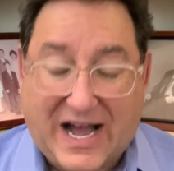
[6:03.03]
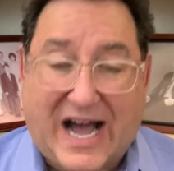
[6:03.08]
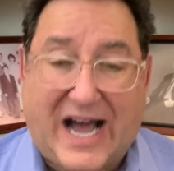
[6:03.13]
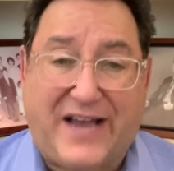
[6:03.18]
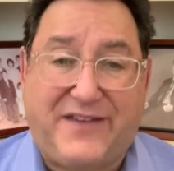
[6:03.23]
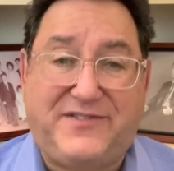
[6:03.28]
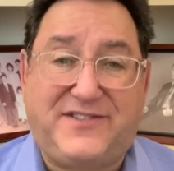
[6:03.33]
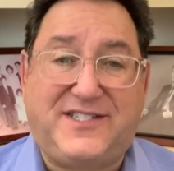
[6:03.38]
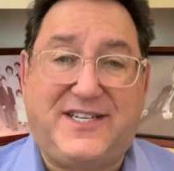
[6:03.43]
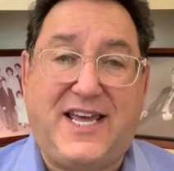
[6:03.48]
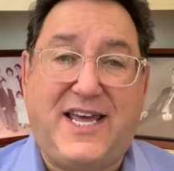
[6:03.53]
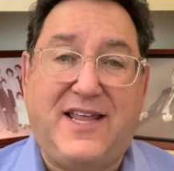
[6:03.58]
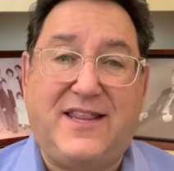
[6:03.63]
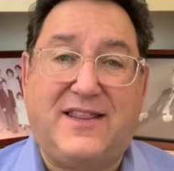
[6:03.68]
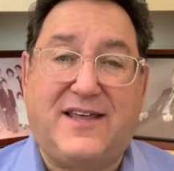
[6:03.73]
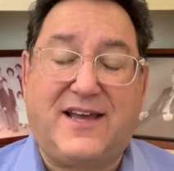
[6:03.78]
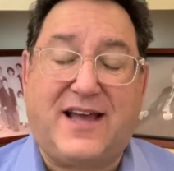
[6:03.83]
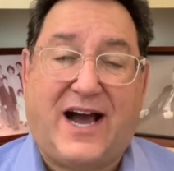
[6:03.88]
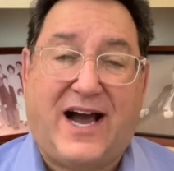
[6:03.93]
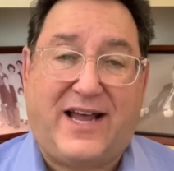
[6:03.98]
I've
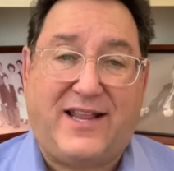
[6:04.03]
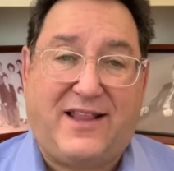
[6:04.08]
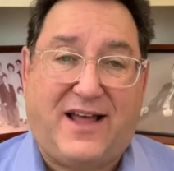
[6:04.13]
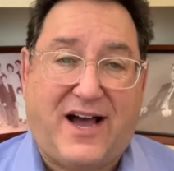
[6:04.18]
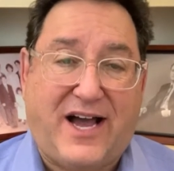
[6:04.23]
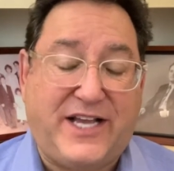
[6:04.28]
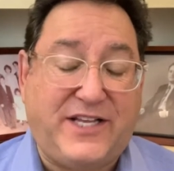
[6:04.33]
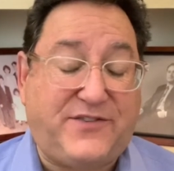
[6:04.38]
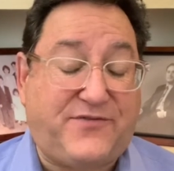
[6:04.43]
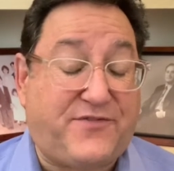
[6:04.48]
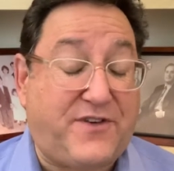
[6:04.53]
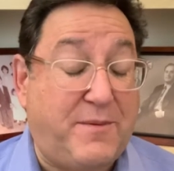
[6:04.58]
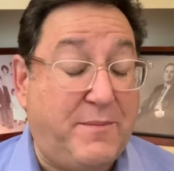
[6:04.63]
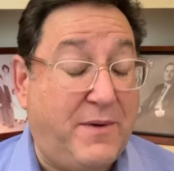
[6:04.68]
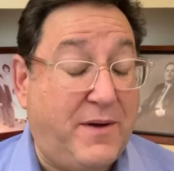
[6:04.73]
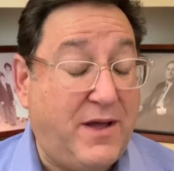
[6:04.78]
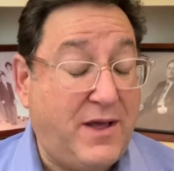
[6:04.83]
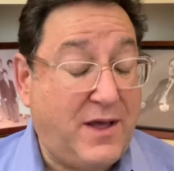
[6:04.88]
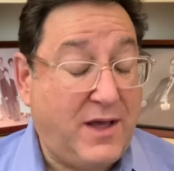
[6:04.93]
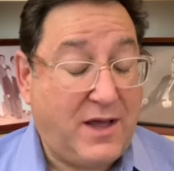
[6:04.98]
seen the guidelines
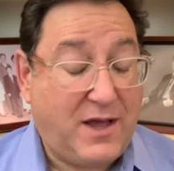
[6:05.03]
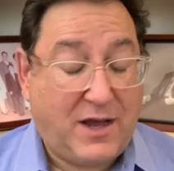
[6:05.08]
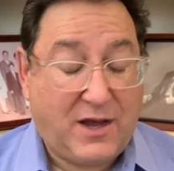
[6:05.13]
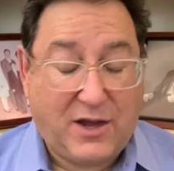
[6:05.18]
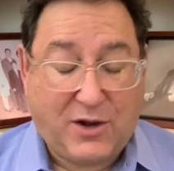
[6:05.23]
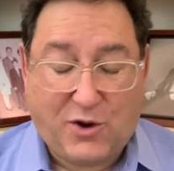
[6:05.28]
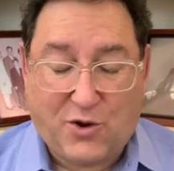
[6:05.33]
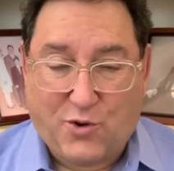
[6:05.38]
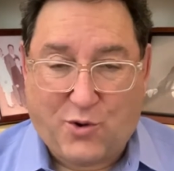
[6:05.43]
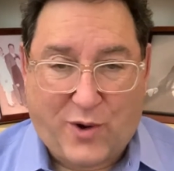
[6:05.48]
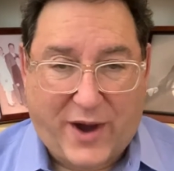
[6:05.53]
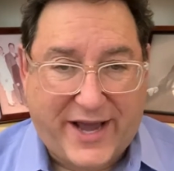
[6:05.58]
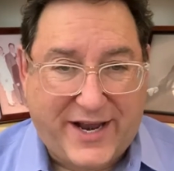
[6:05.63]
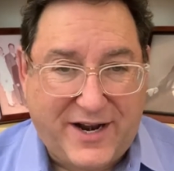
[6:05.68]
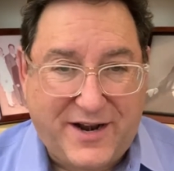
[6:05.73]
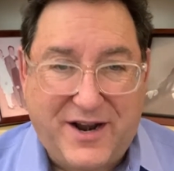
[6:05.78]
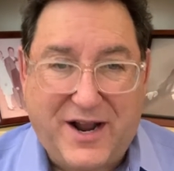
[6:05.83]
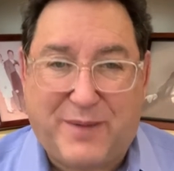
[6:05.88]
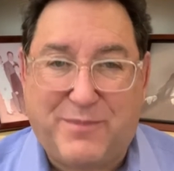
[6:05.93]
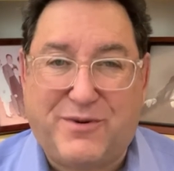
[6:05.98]
from quite
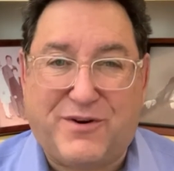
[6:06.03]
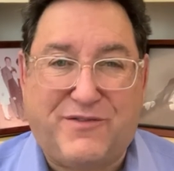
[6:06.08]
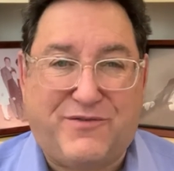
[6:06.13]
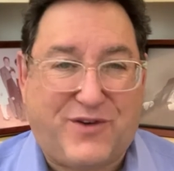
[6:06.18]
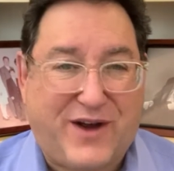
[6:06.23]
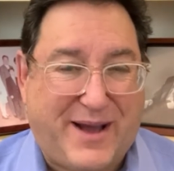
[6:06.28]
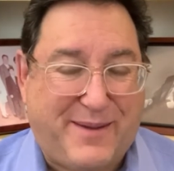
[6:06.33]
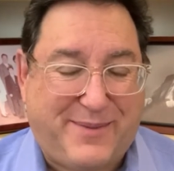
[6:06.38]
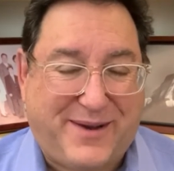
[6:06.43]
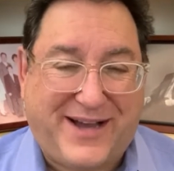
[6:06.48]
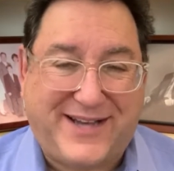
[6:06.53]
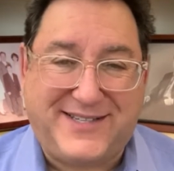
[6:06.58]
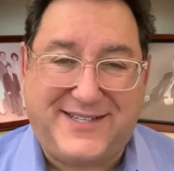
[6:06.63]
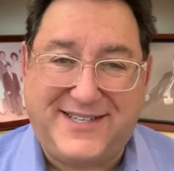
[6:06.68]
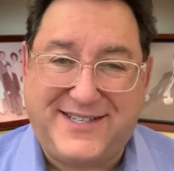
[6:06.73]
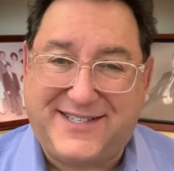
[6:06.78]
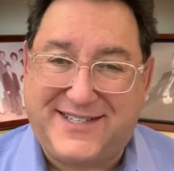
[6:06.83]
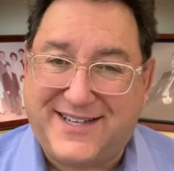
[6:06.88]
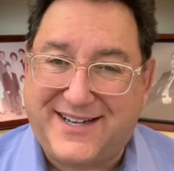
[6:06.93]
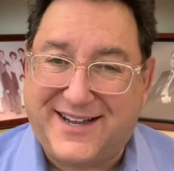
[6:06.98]
a number of rabbis
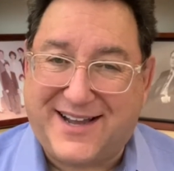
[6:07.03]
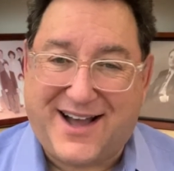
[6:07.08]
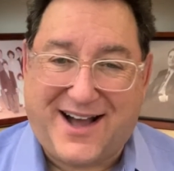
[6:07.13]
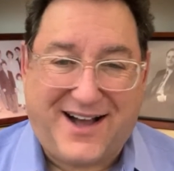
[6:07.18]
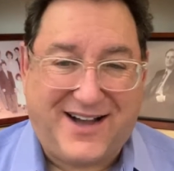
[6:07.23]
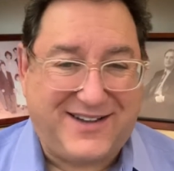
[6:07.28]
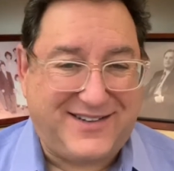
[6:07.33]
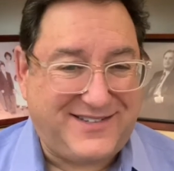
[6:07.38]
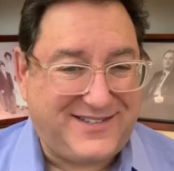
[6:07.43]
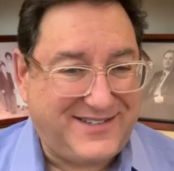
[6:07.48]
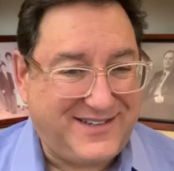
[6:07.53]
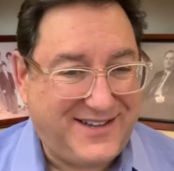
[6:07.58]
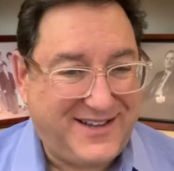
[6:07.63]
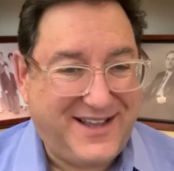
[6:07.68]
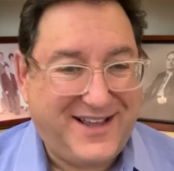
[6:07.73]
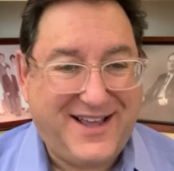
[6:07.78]
and synagogues.